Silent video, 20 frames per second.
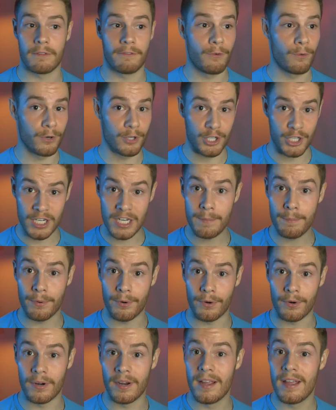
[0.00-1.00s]
for
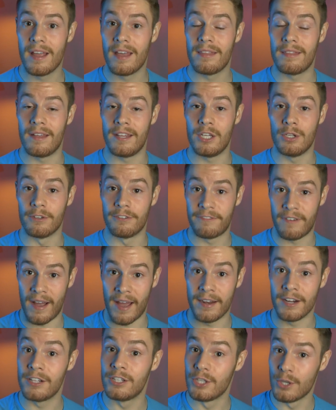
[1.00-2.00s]
cheaper than you'll
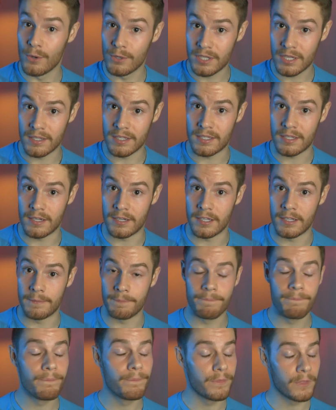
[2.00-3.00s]
find close to the city,
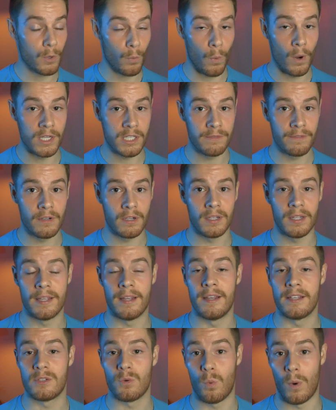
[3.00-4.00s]
Wentzville
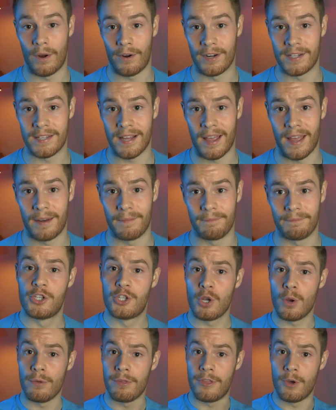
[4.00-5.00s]
is where it's at.
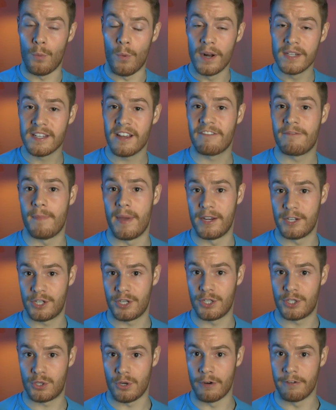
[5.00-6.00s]
So the ones I've
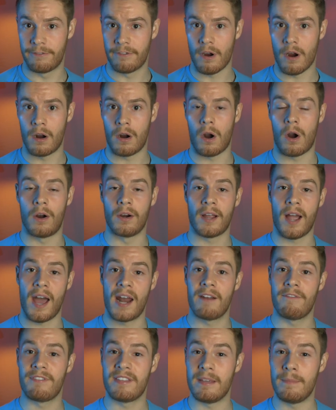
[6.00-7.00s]
mentioned so far are kind
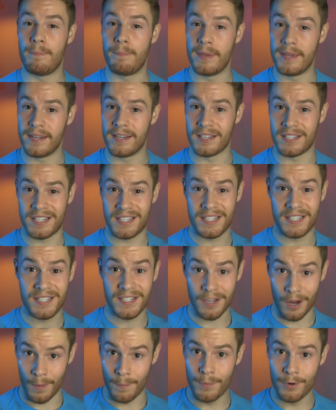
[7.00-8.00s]
of the biggest
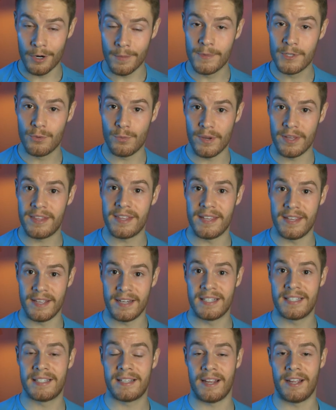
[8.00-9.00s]
suburbs
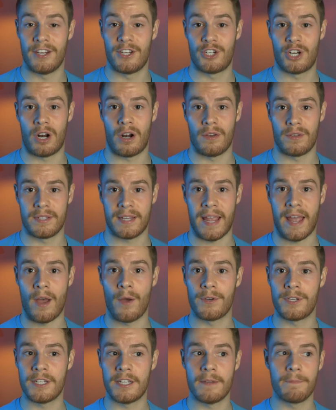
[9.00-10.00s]
within St. Charles
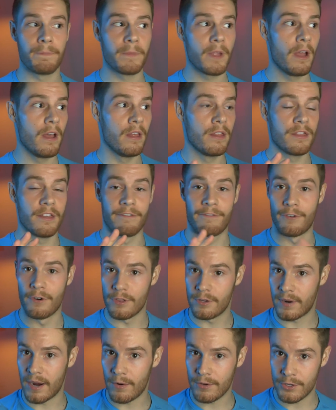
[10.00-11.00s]
County. The
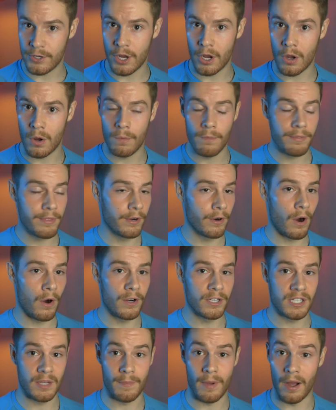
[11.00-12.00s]
further out you go, there are
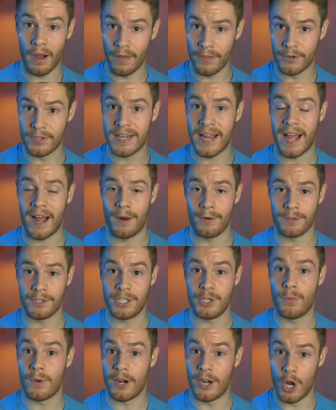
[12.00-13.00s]
some other towns
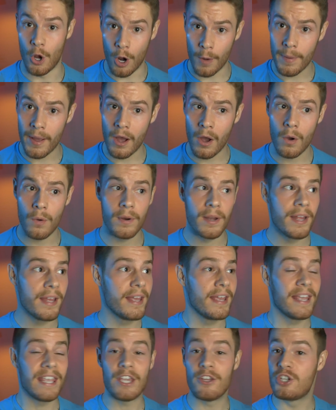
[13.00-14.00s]
you wanna know about.
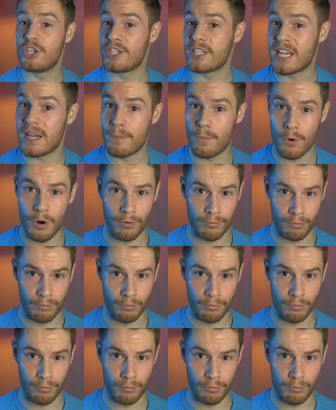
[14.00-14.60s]
You just get more